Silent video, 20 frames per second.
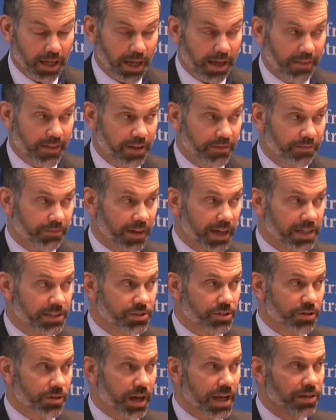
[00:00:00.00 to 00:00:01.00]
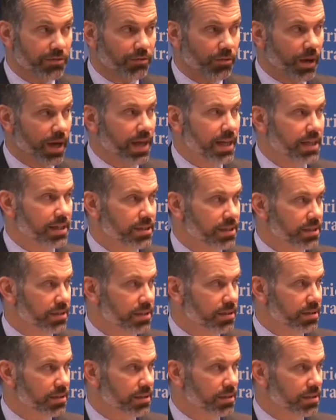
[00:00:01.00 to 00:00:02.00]
and then finds creative
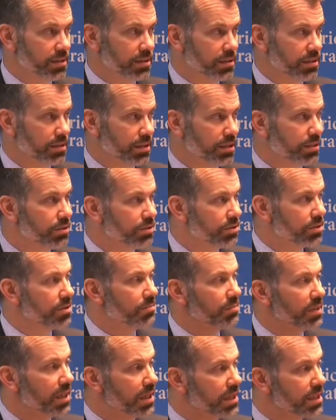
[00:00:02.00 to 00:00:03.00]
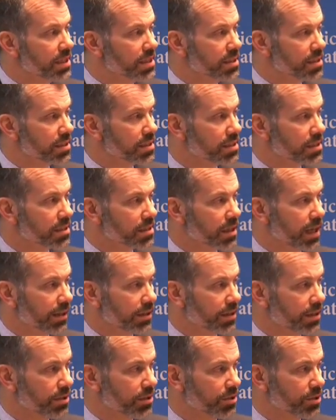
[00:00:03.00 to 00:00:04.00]
ways to use the means
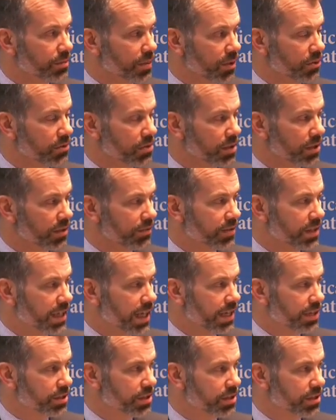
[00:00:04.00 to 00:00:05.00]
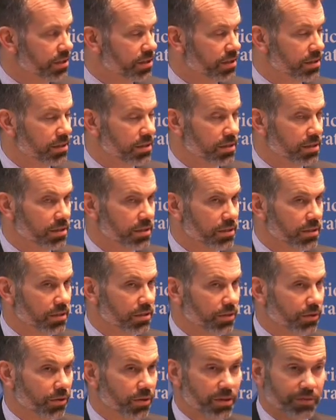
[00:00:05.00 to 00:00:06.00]
at the disposal of the nation,
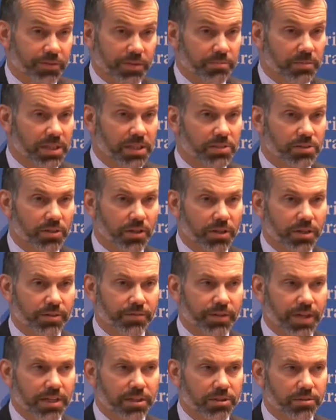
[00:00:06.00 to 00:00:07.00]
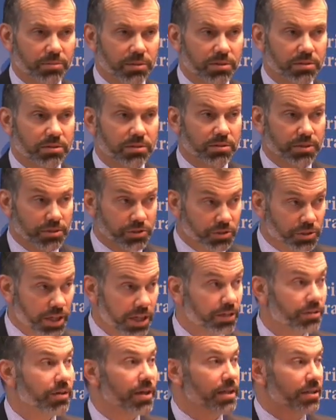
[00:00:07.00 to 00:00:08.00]
or if the means aren't available, to
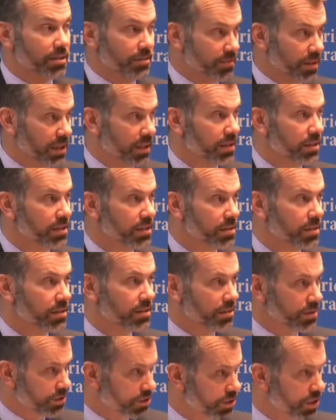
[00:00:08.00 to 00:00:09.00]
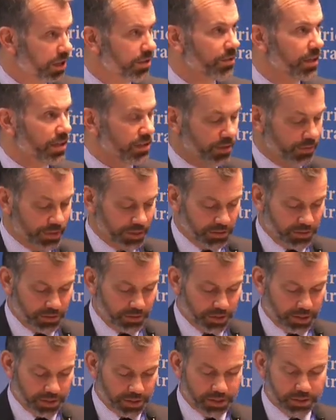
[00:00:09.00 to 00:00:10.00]
generate the means, to generate the
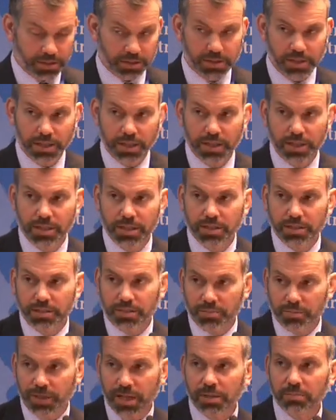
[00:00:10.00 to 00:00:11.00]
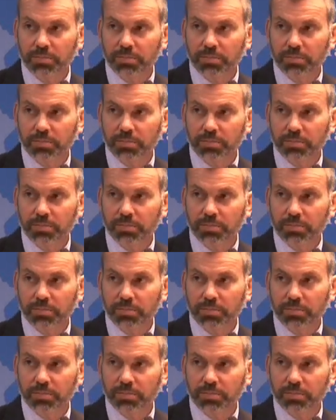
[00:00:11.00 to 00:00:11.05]
resources, to be